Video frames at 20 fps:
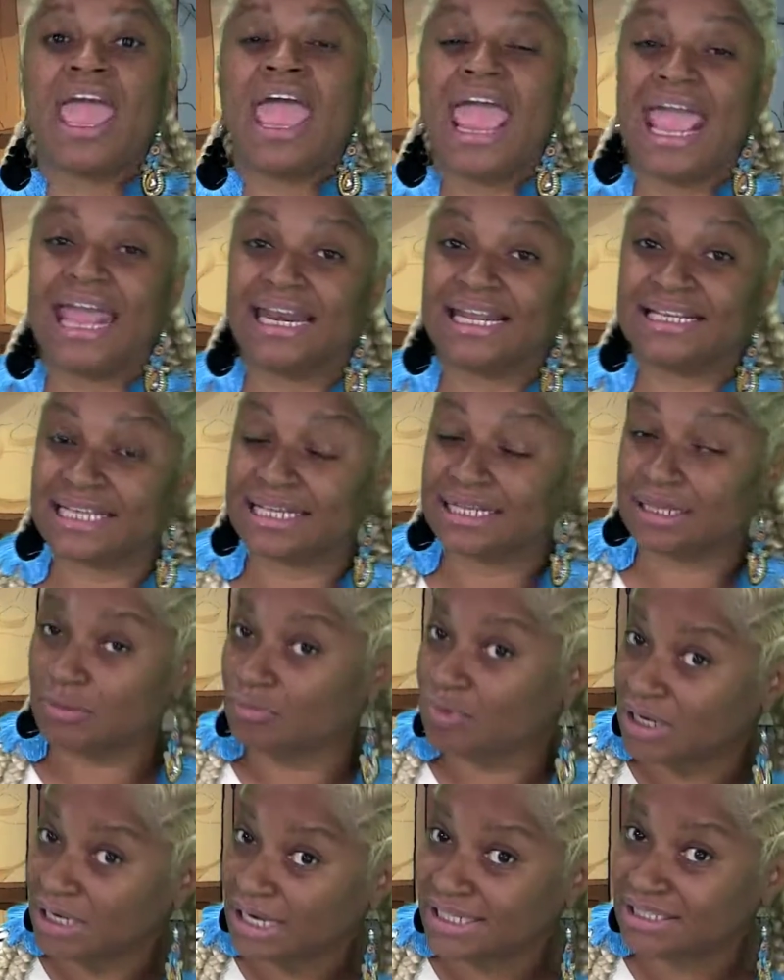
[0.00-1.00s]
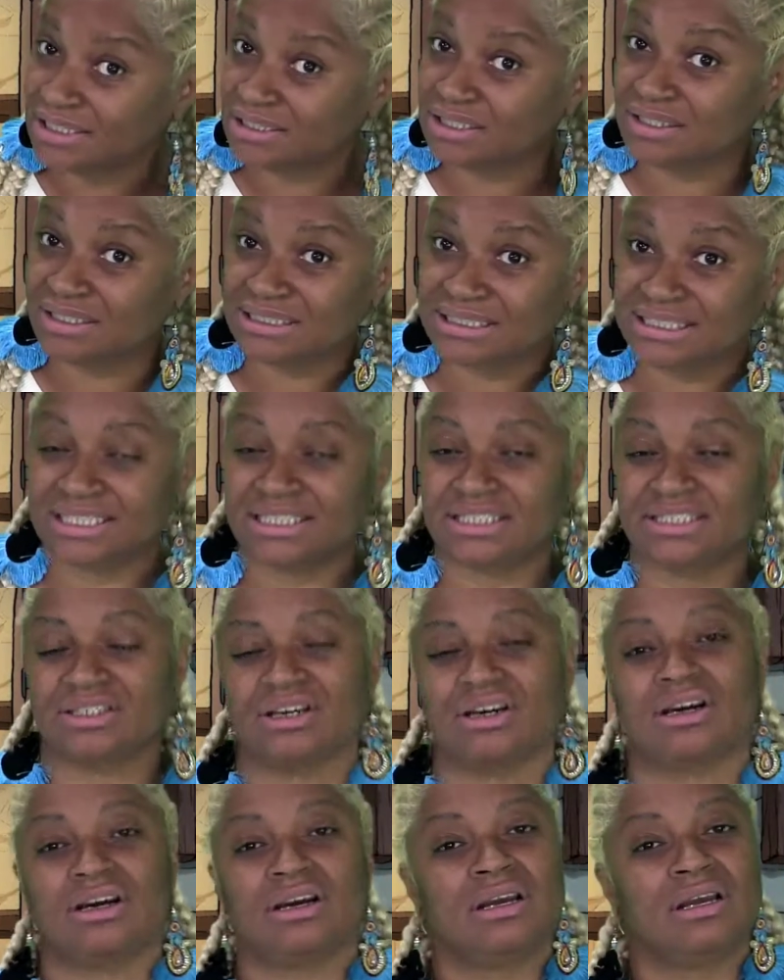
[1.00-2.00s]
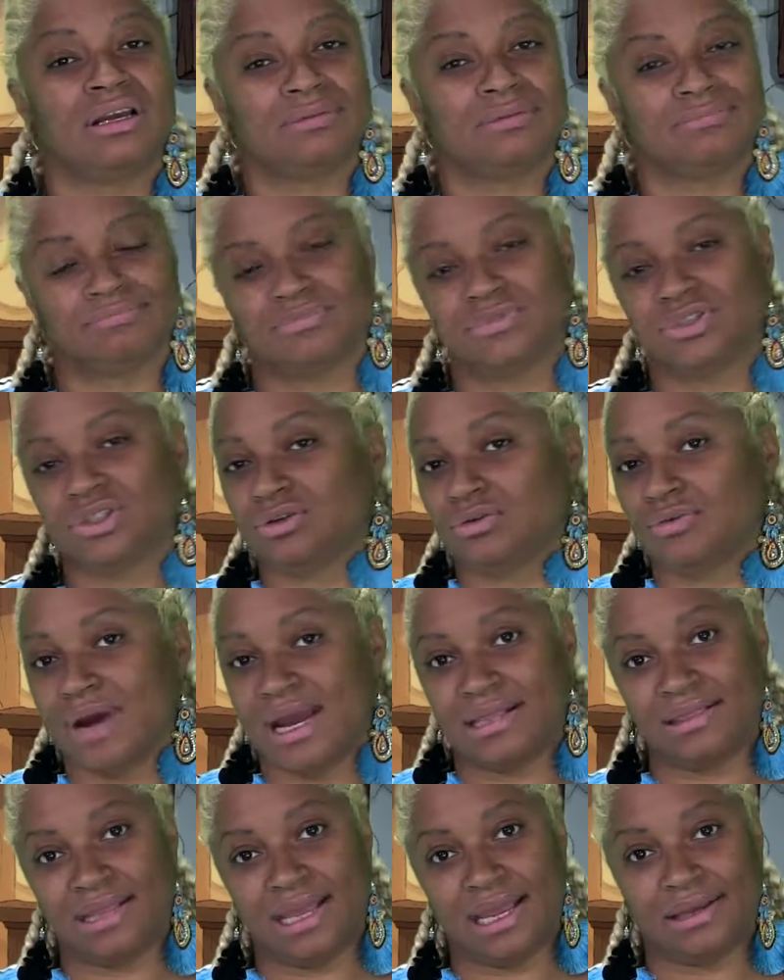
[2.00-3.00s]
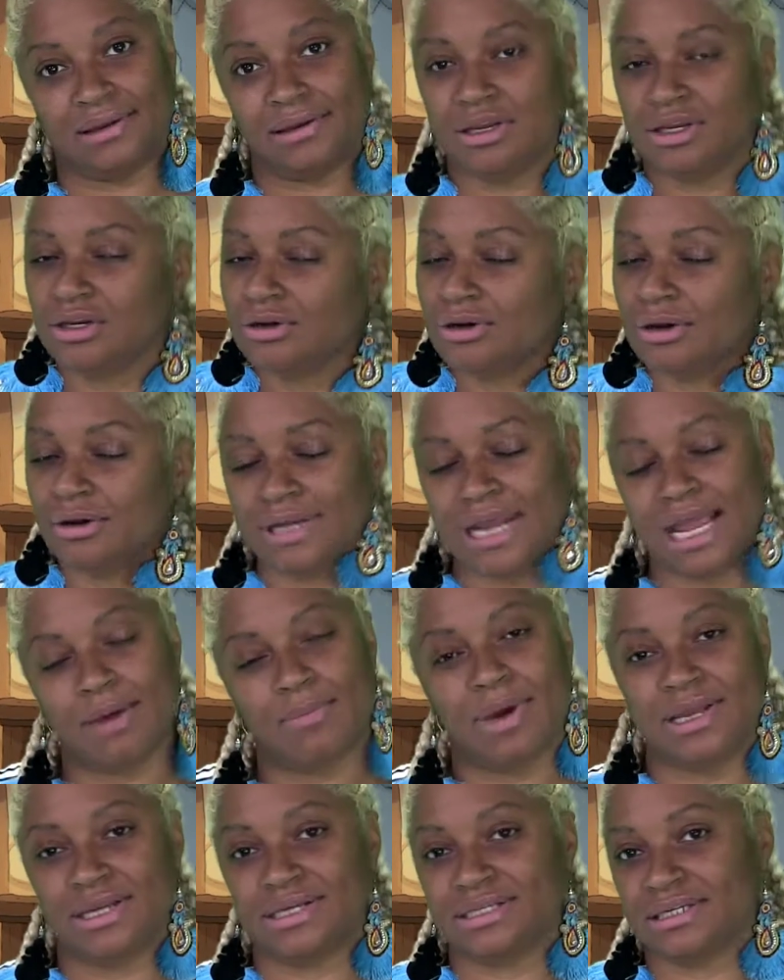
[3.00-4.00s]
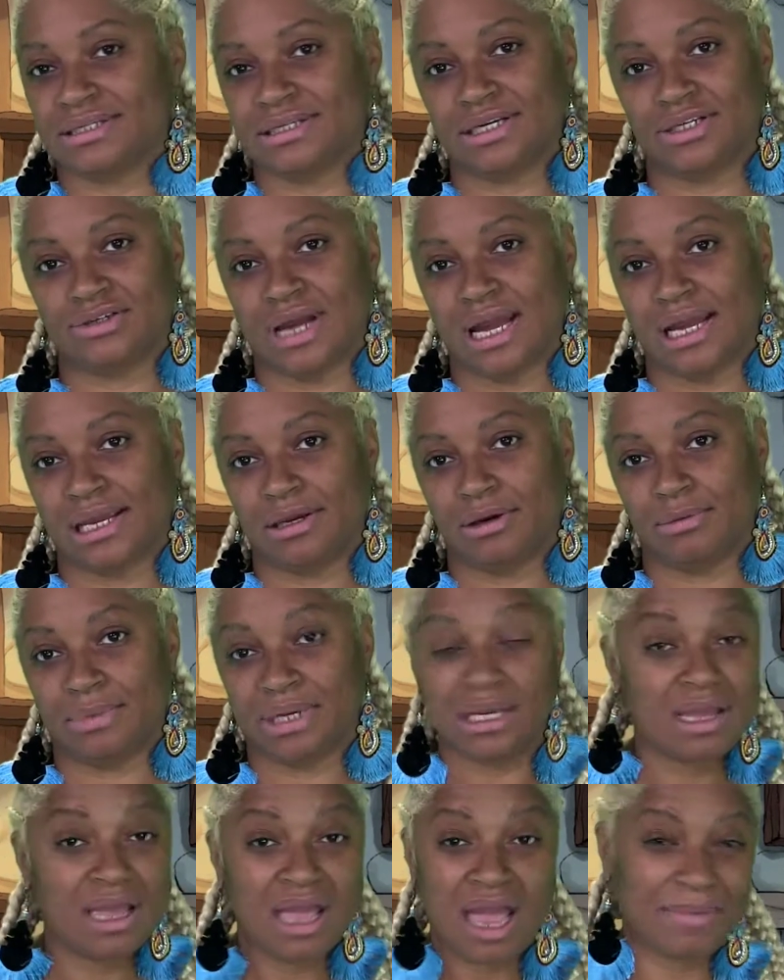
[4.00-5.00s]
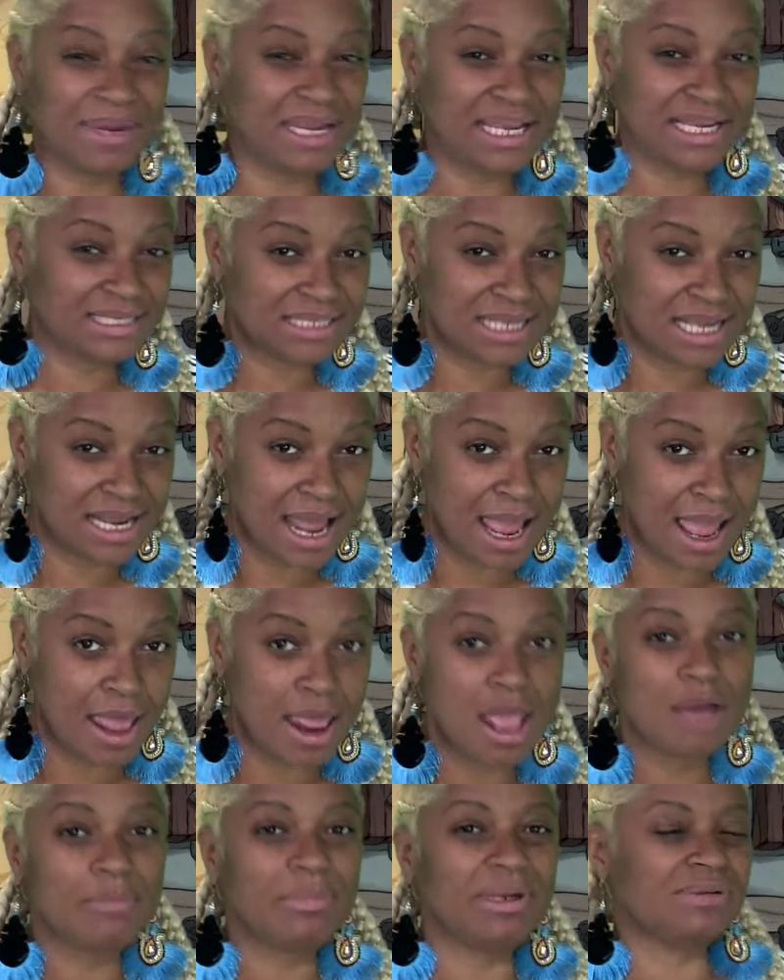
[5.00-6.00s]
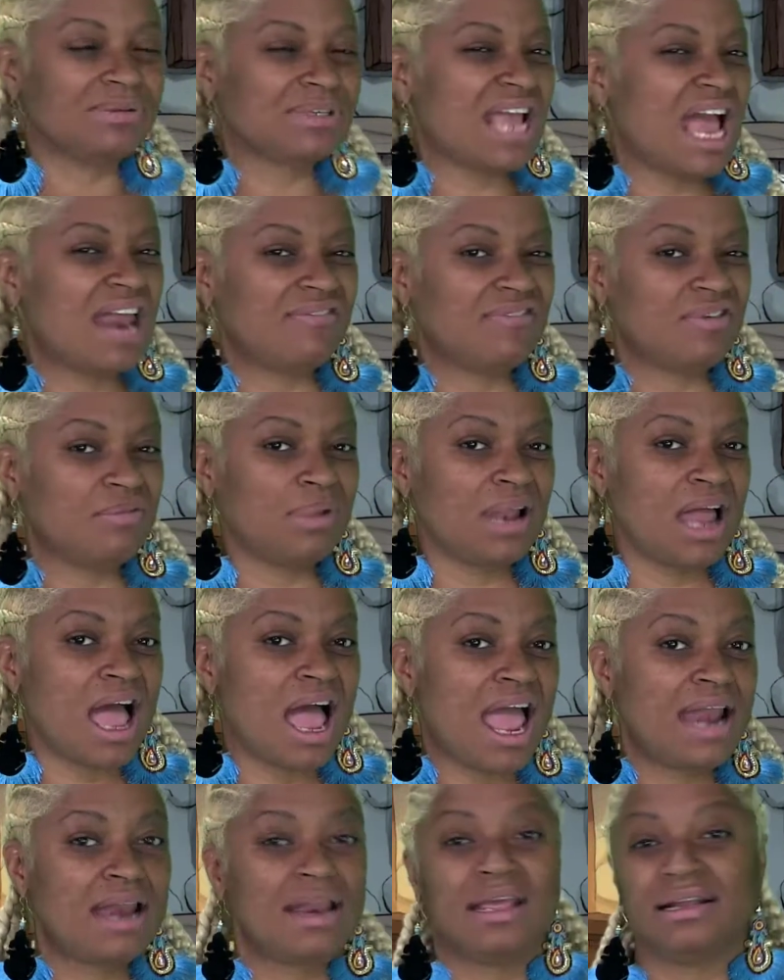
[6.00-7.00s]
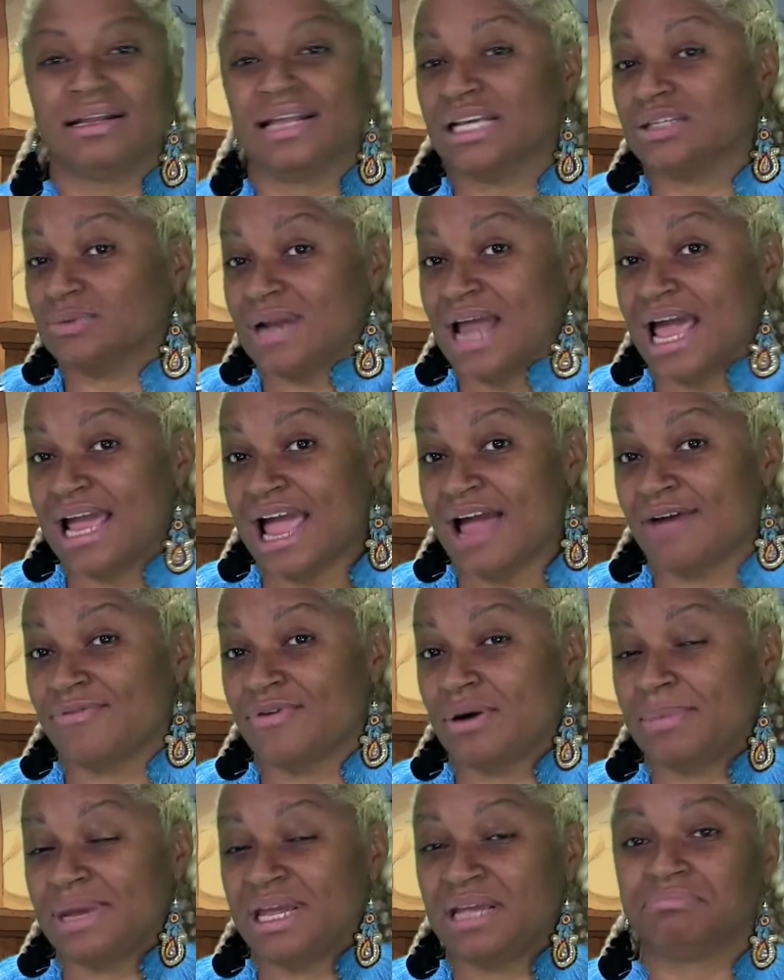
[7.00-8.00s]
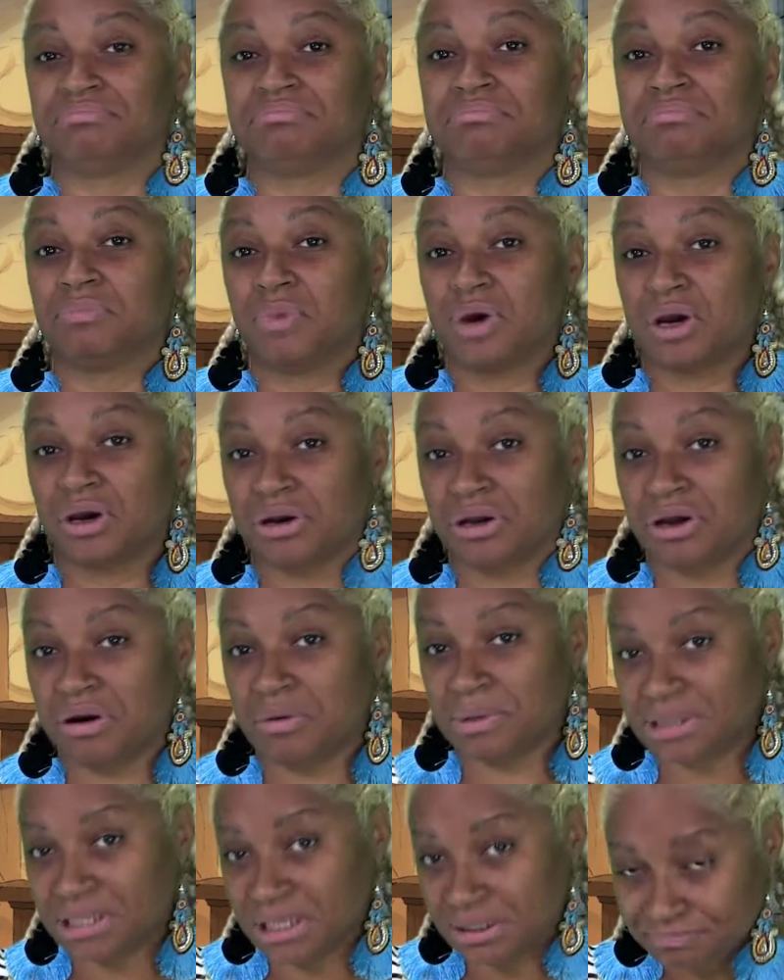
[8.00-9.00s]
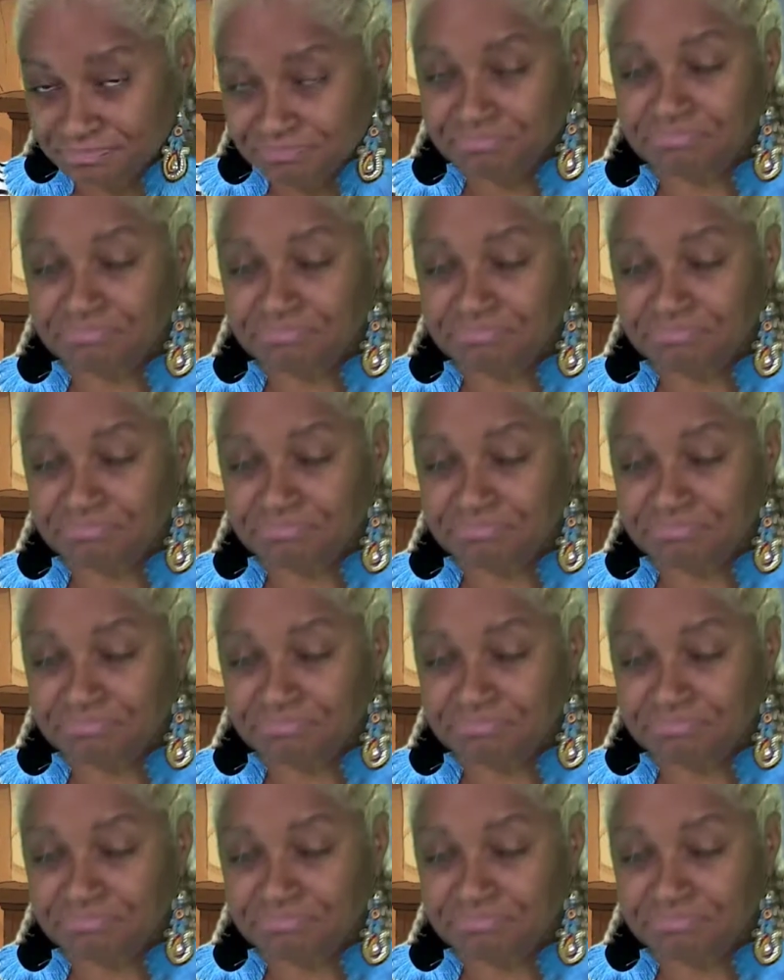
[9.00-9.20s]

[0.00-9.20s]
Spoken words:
And as it relates to your sister, do the right thing. You know damn well your sister ain't trying to kill me. I mean, he didn't say that, but it was kind of implied. That's what I got from it. We're going to go with it.